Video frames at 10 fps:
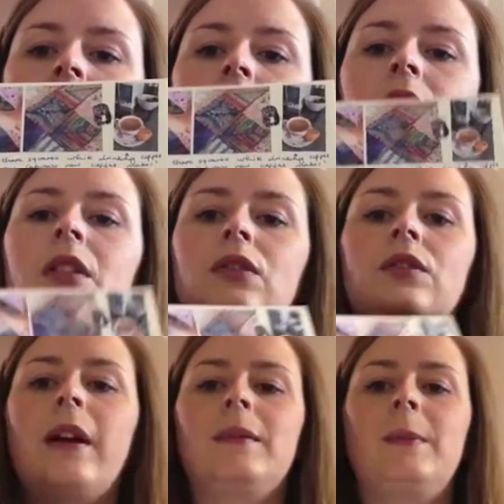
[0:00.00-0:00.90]
sock
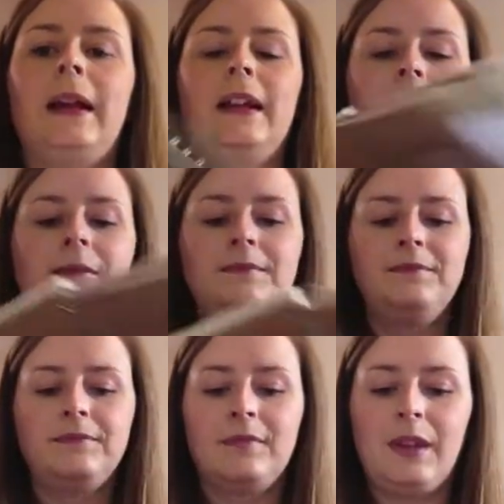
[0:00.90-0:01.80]
scraps blanket,
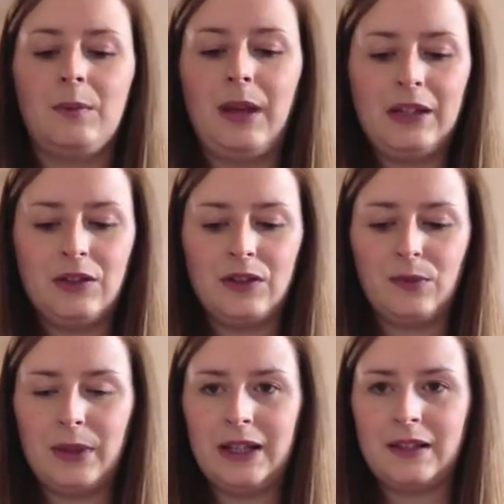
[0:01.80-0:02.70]
and pictures of
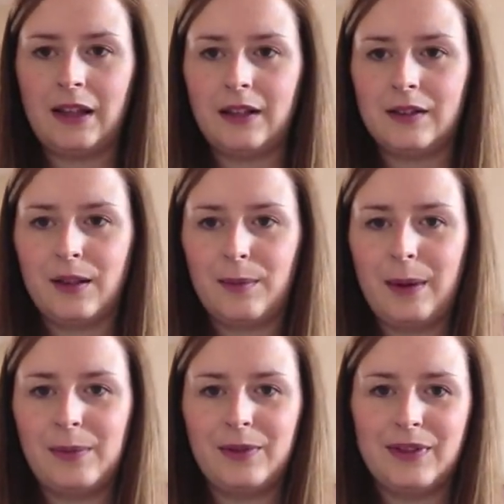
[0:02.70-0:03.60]
mini schemes that
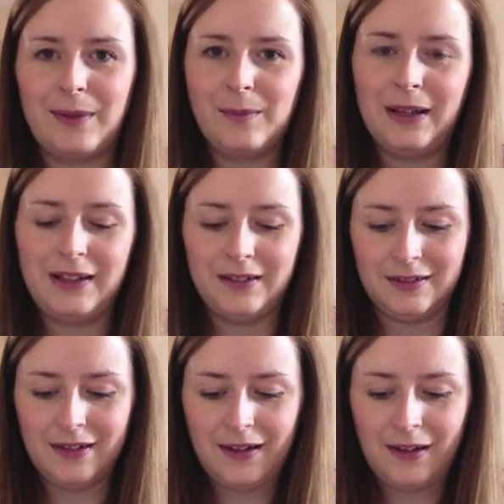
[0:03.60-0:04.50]
people have sent me and
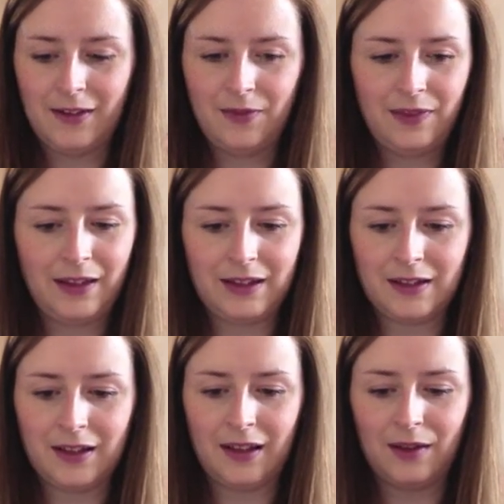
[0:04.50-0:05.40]
things
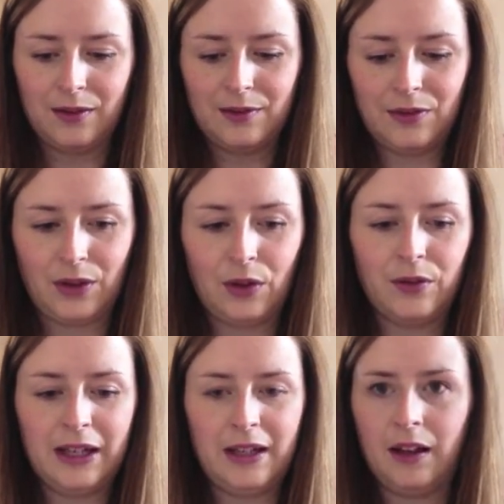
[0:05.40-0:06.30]
like that, that are
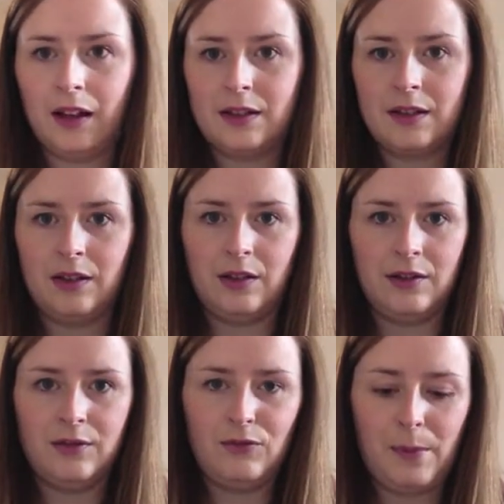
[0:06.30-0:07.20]
really nice to
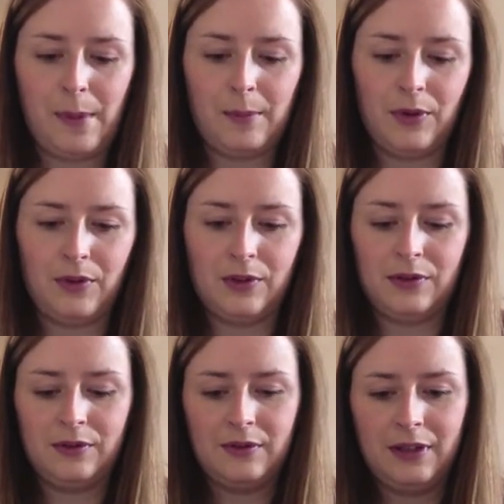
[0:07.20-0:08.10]
remember and
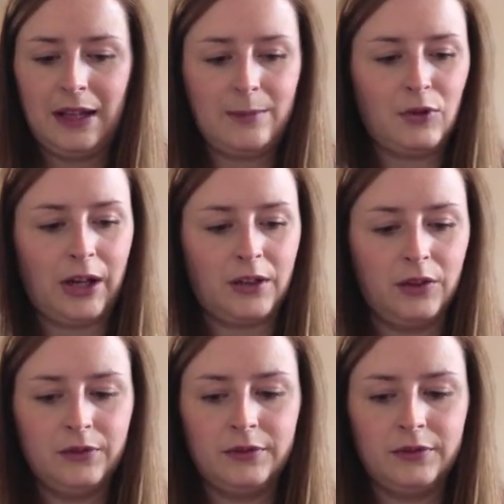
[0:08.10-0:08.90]
keep track of.